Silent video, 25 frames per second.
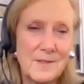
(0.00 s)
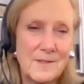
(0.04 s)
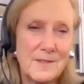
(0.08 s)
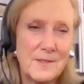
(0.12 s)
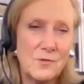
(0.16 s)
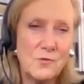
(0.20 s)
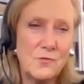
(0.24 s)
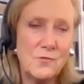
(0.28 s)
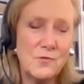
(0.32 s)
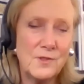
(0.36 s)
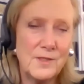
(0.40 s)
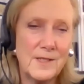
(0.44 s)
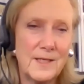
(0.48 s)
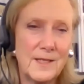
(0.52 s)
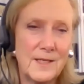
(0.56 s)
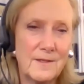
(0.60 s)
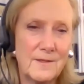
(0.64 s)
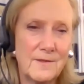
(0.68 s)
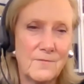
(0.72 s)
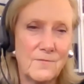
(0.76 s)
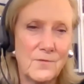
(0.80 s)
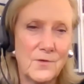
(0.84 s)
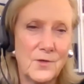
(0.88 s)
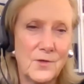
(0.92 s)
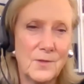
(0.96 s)
that you said at
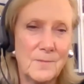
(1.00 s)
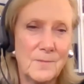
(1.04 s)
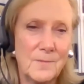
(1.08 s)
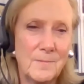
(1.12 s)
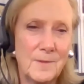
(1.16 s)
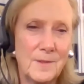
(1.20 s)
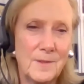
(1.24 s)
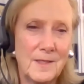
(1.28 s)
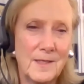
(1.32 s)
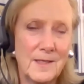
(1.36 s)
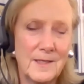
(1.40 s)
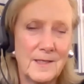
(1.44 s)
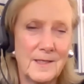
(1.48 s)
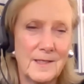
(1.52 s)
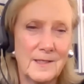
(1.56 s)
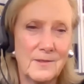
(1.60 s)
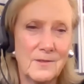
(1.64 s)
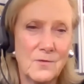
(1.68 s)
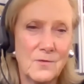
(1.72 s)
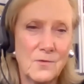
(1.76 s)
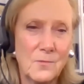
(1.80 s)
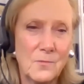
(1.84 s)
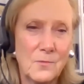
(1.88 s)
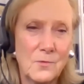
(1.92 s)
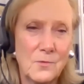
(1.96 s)
the very beginning,
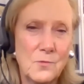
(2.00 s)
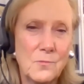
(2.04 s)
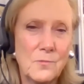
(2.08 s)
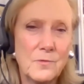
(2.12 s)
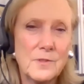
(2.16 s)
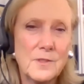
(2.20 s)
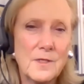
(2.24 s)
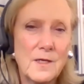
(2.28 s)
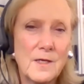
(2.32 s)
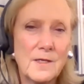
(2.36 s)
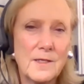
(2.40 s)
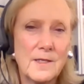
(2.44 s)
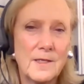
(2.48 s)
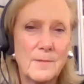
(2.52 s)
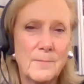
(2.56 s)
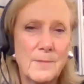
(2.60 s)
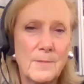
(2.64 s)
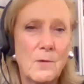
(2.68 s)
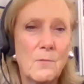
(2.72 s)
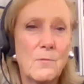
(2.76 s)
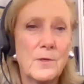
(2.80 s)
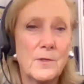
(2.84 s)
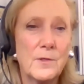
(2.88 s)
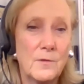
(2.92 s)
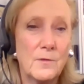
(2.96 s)
Noah, when you were talking
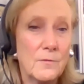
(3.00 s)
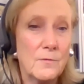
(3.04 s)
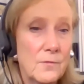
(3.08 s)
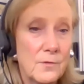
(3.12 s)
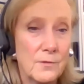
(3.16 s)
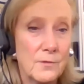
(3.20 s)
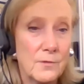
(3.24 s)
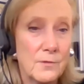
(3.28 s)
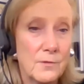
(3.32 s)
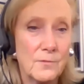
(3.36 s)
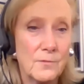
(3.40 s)
about what you do,